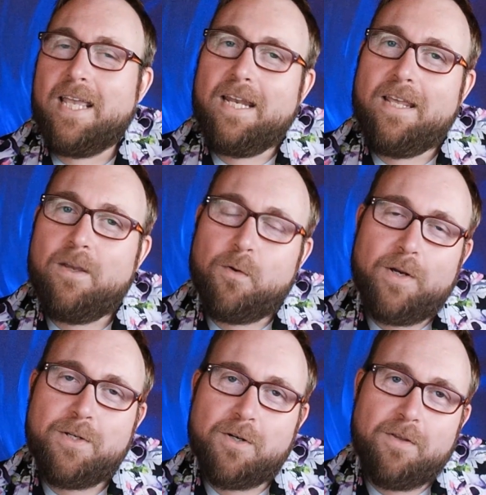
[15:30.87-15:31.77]
any
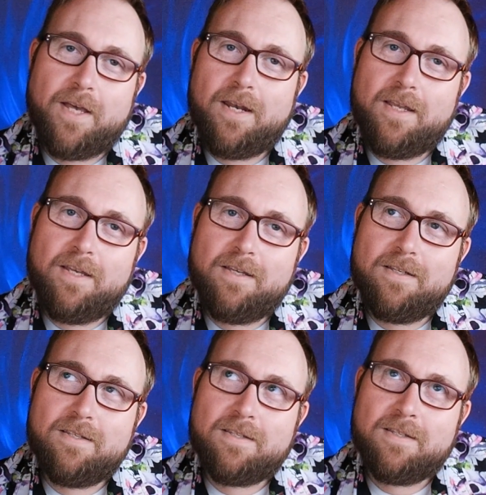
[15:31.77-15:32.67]
creature that
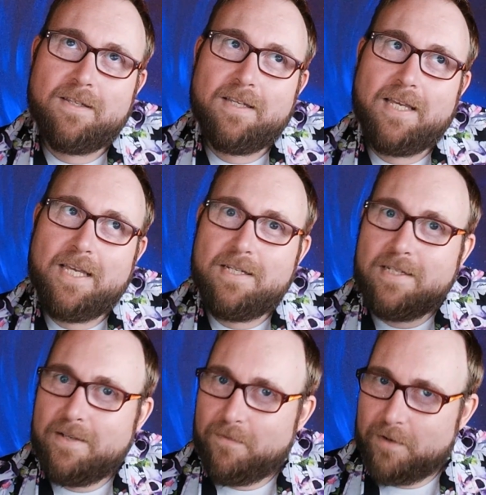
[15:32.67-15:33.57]
is
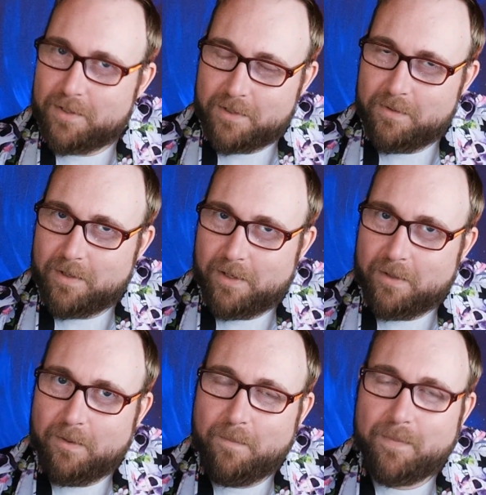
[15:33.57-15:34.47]
indifferent to
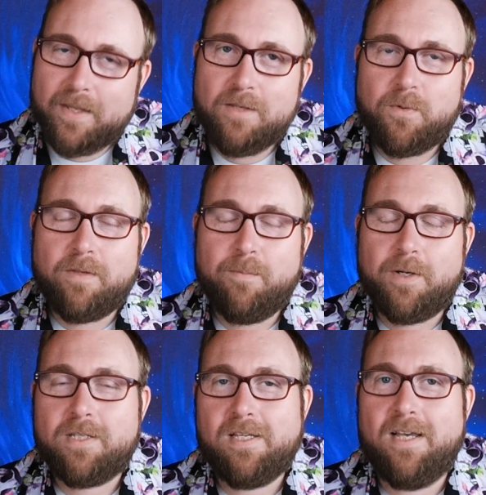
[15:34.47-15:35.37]
you is what the
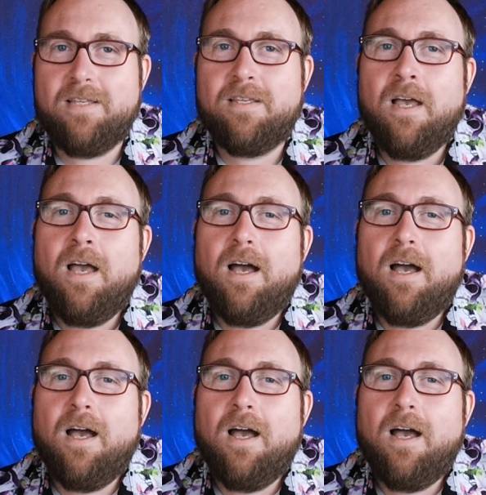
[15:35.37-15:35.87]
book says,